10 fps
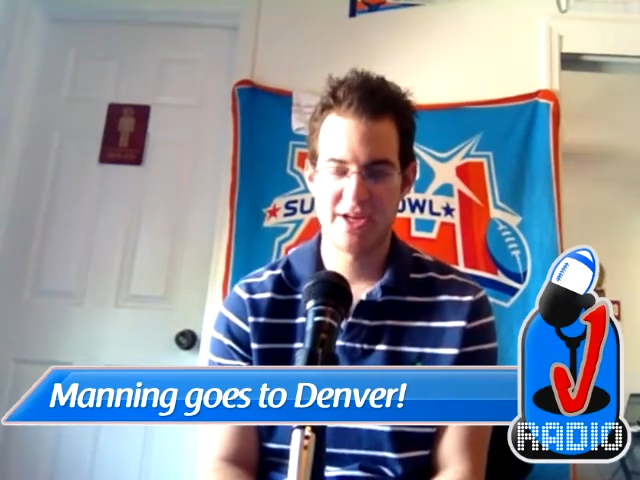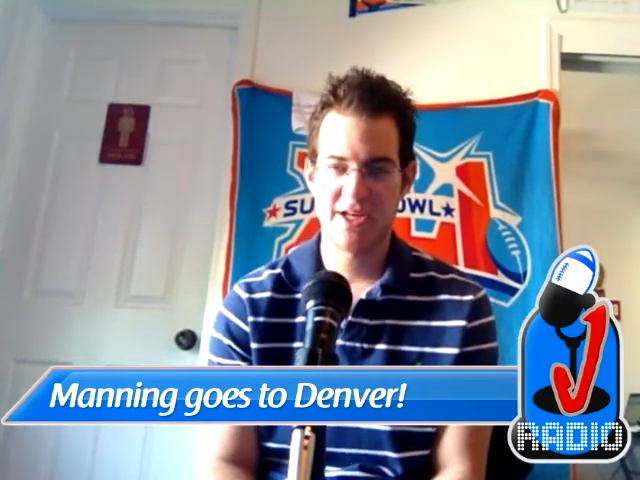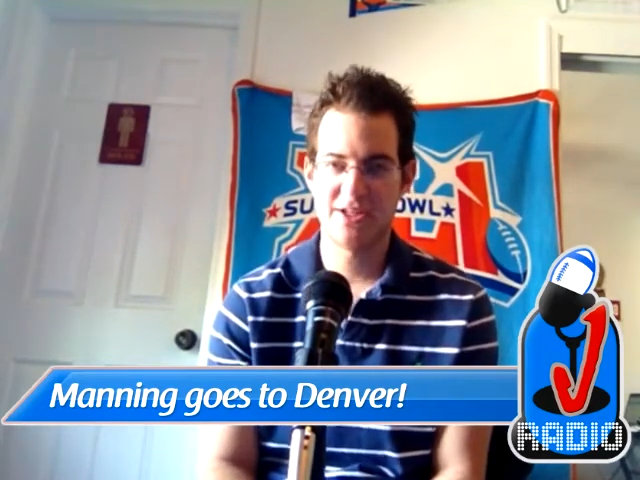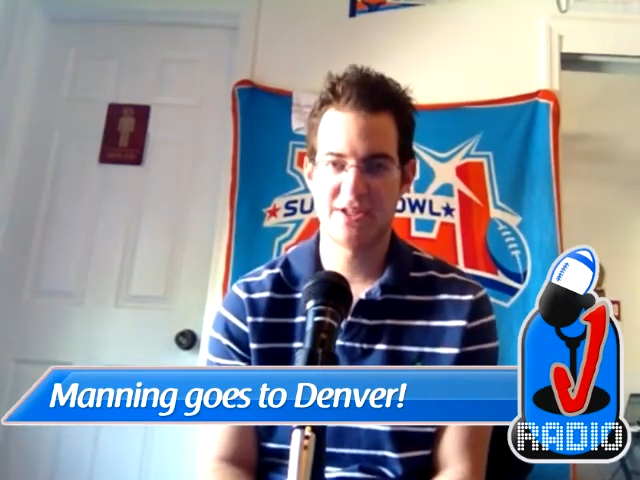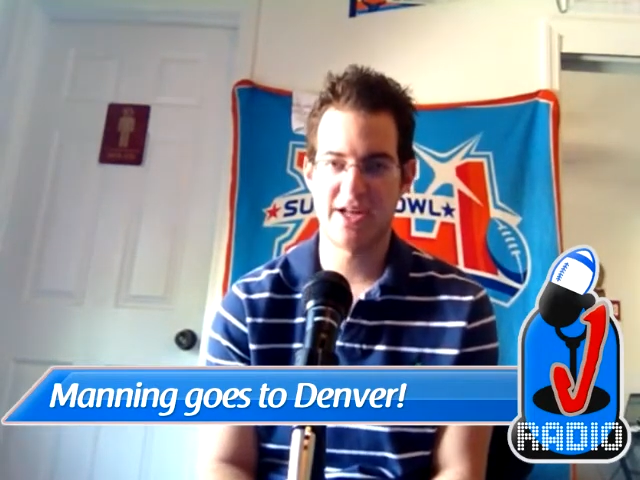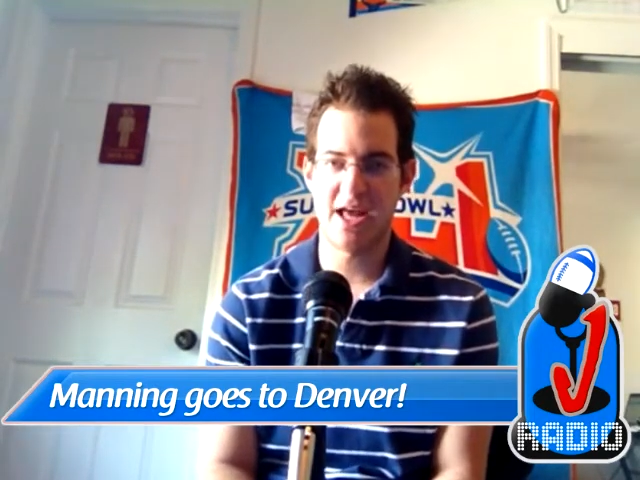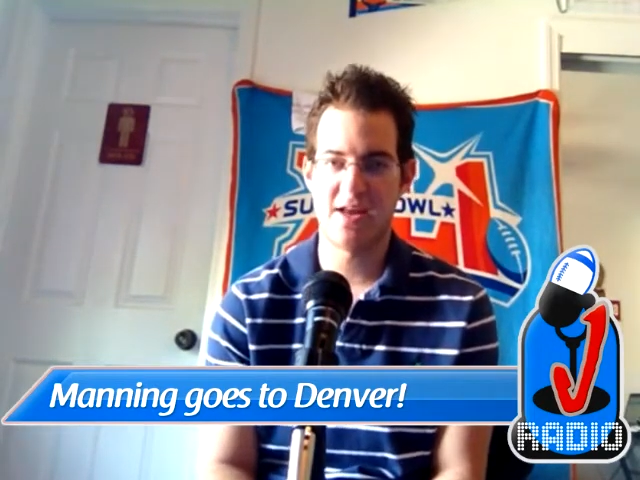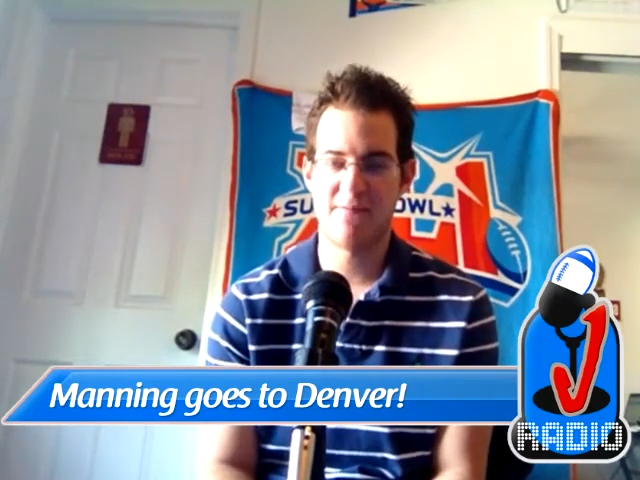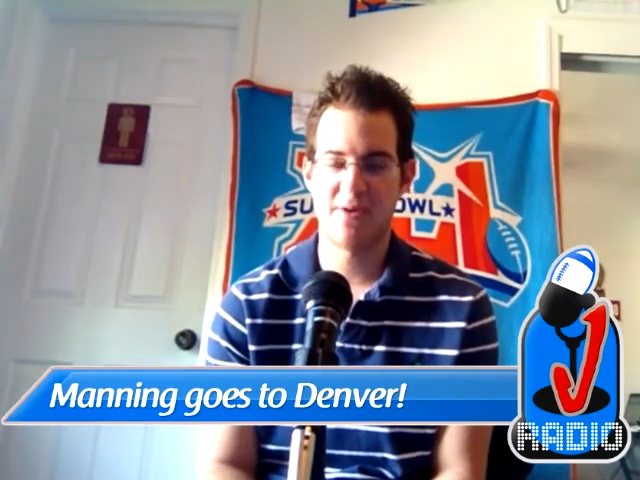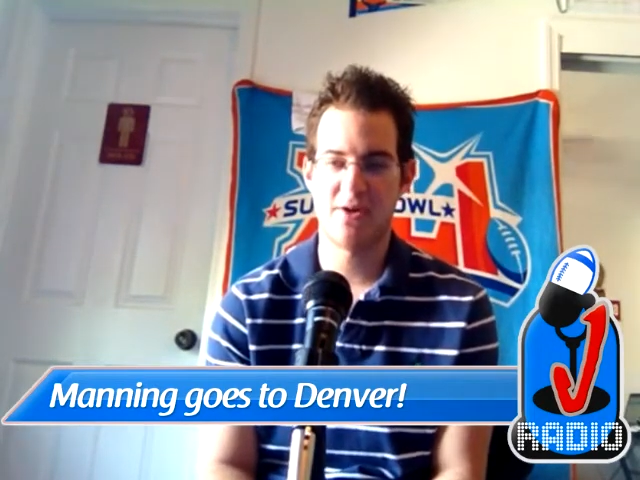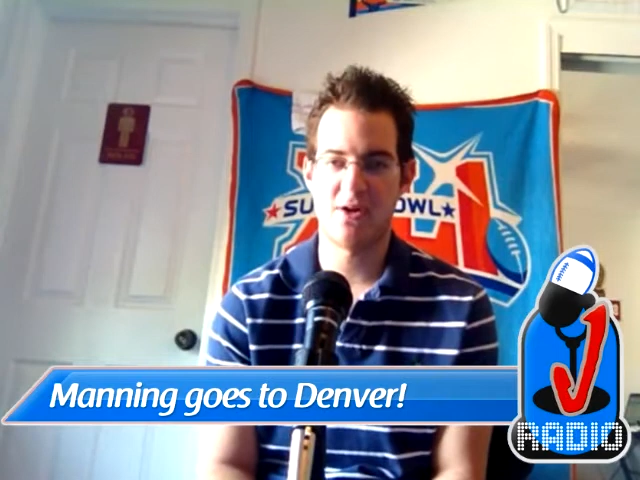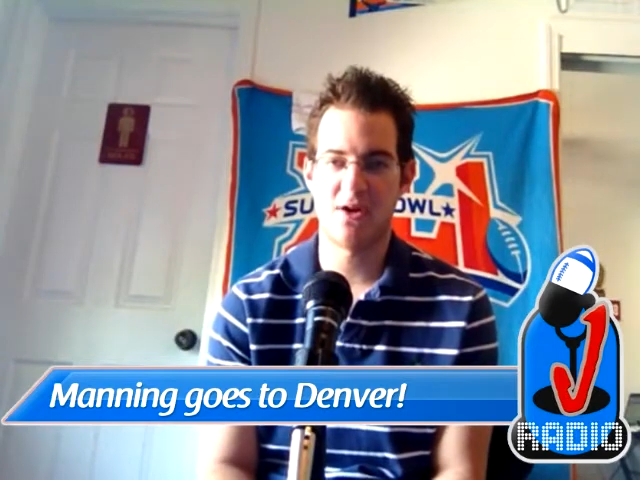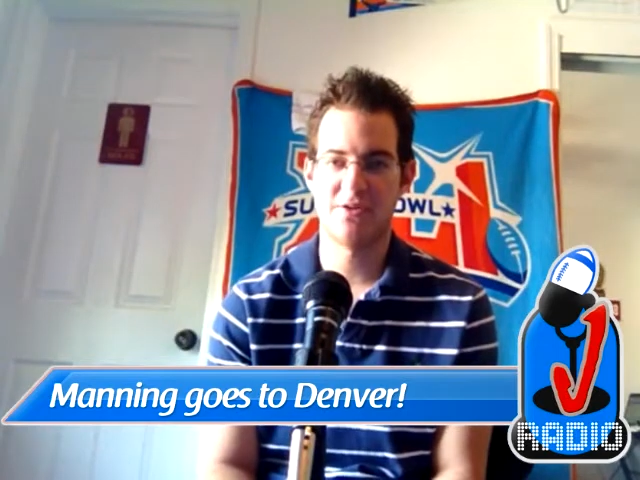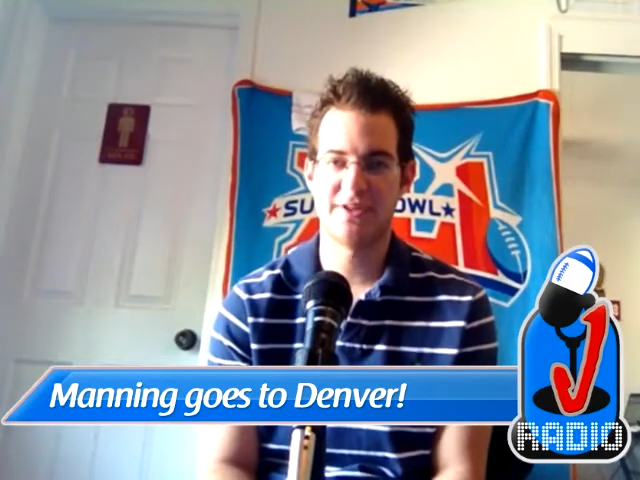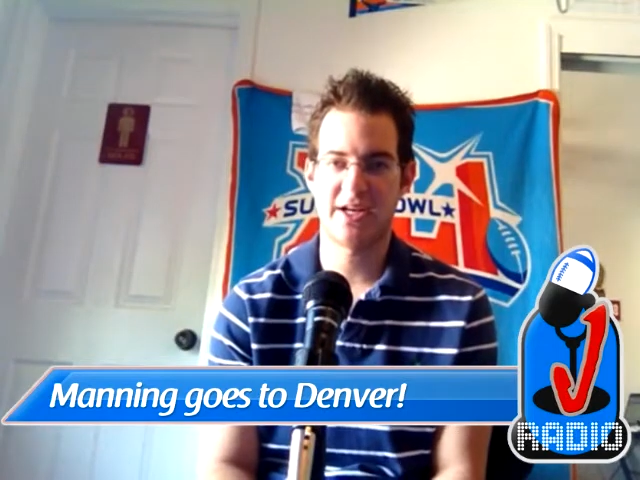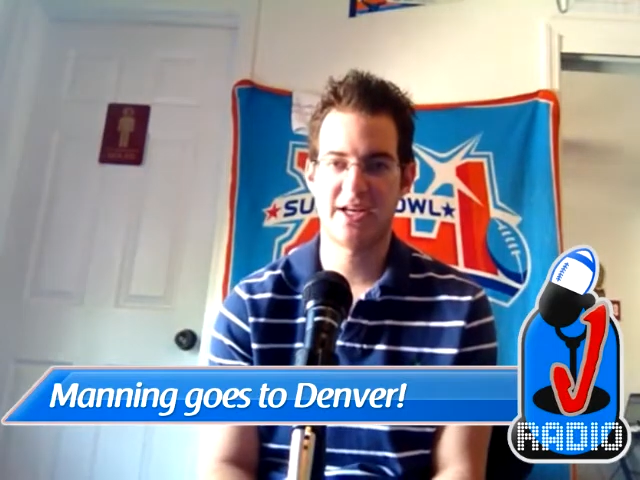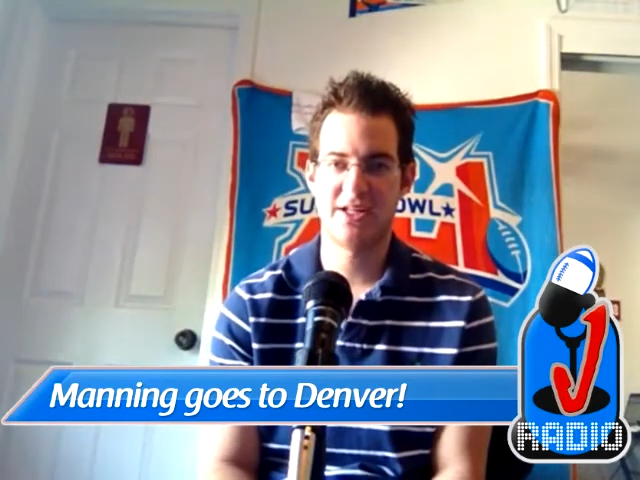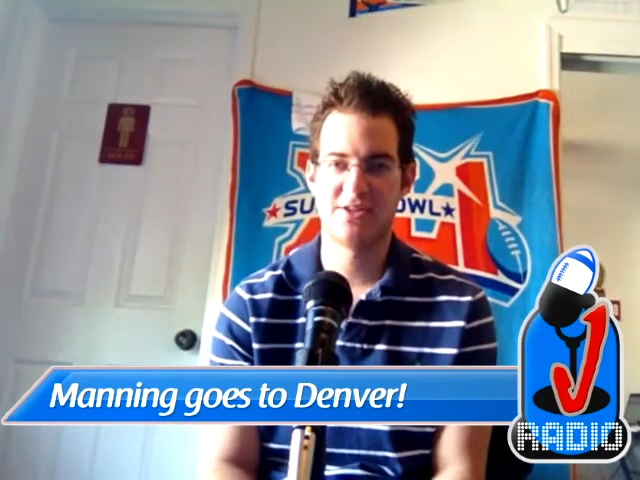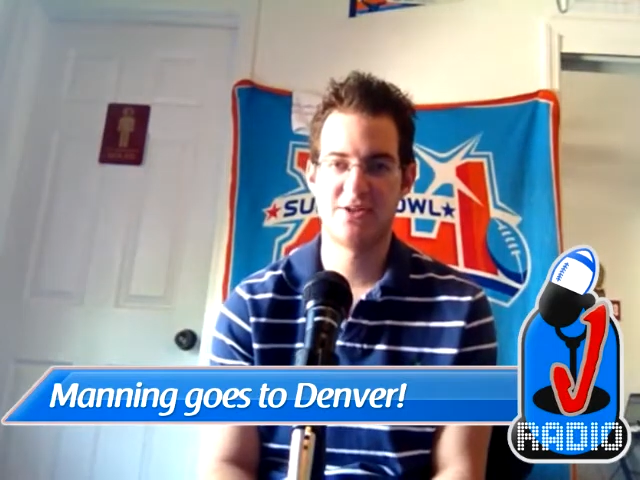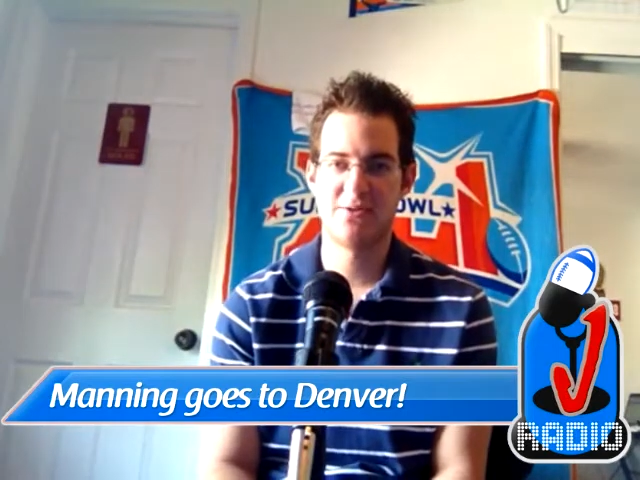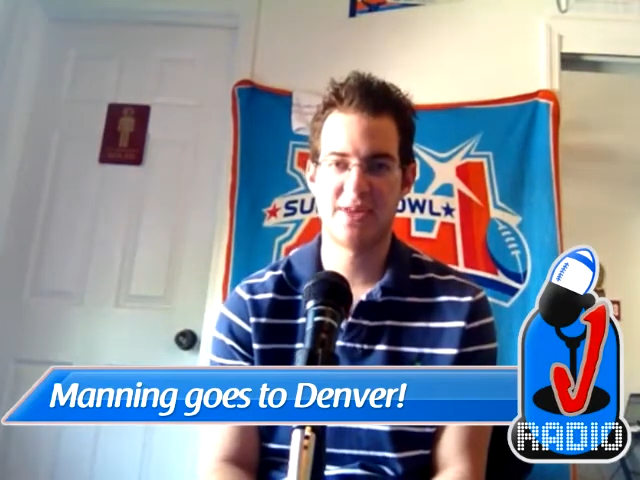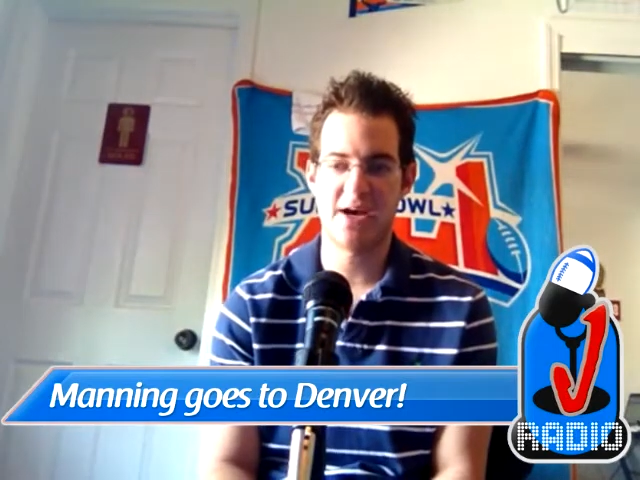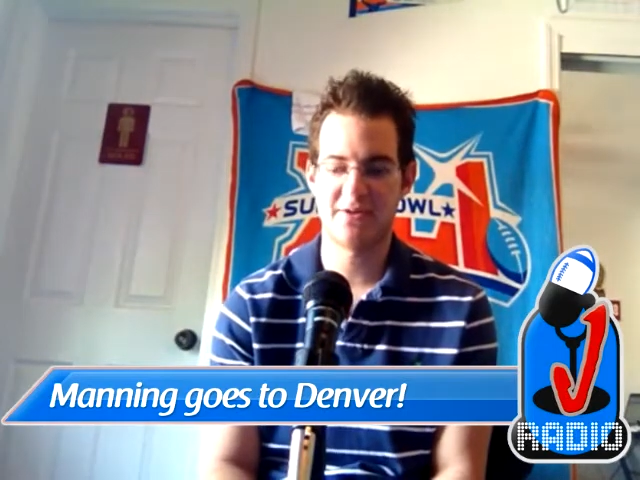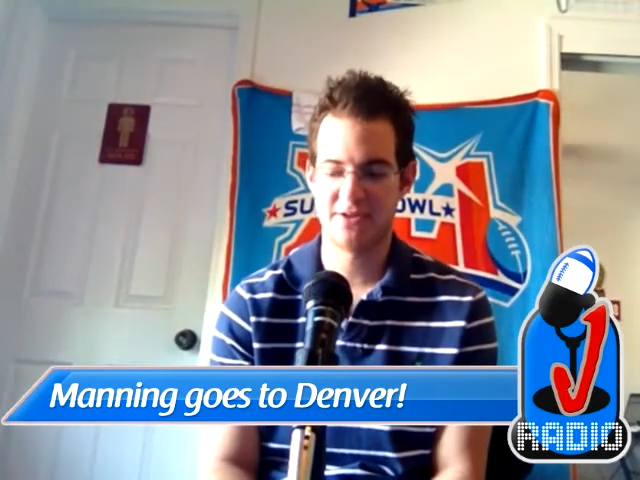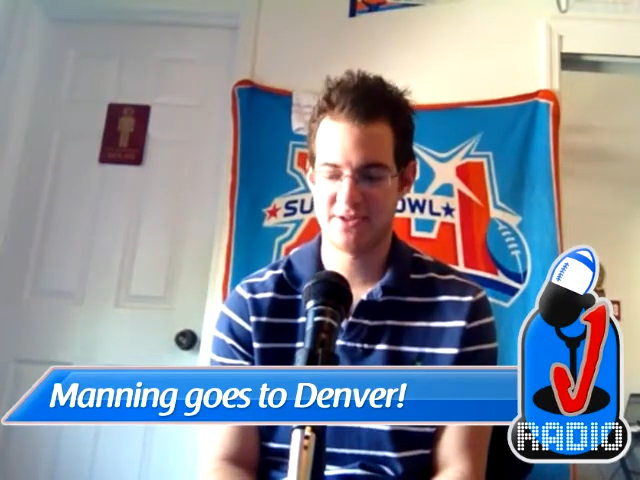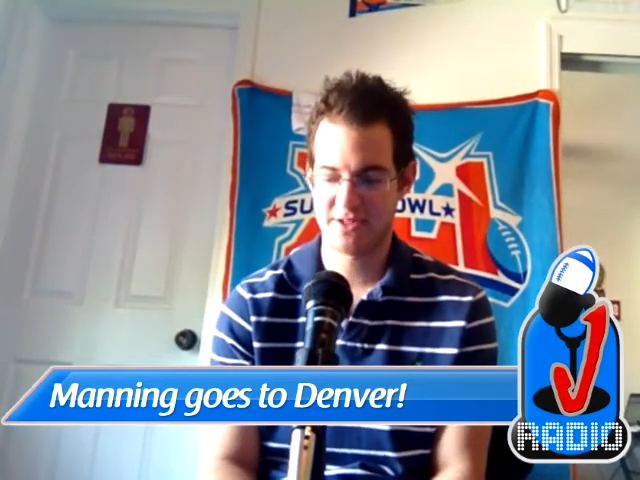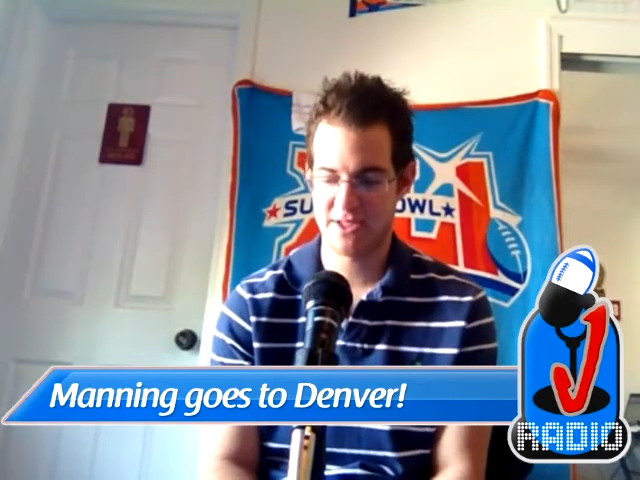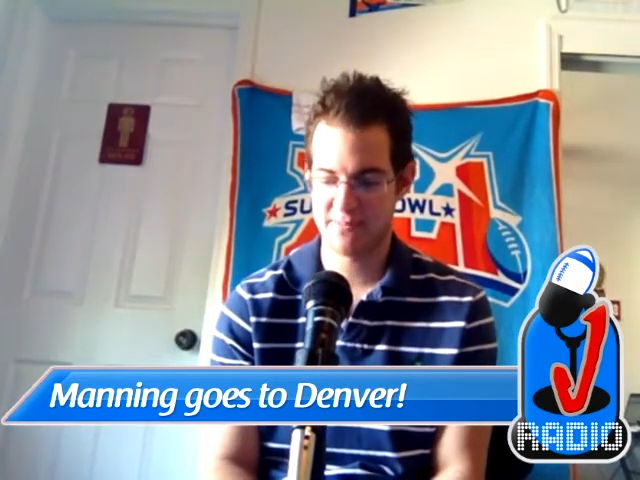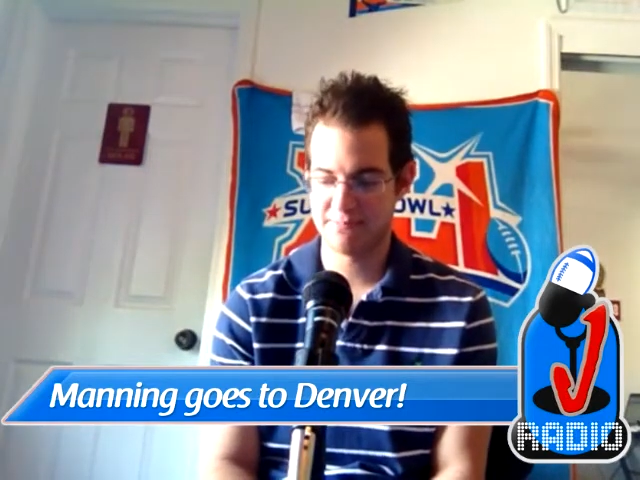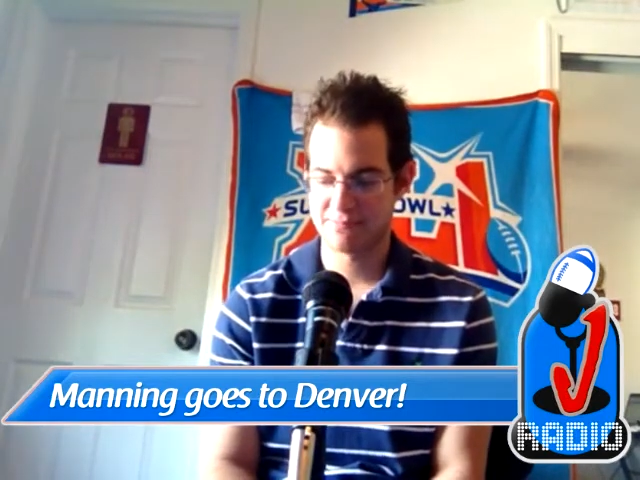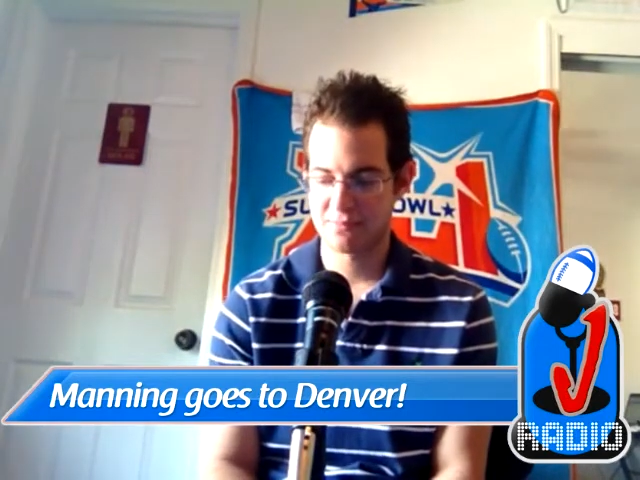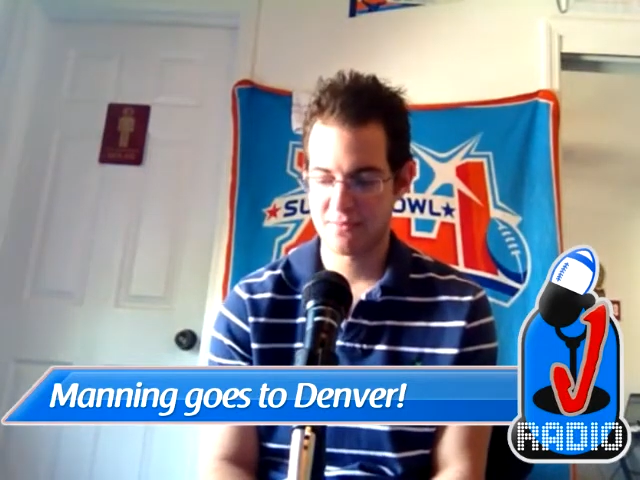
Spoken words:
He's an NFL All-Decades 2000s team,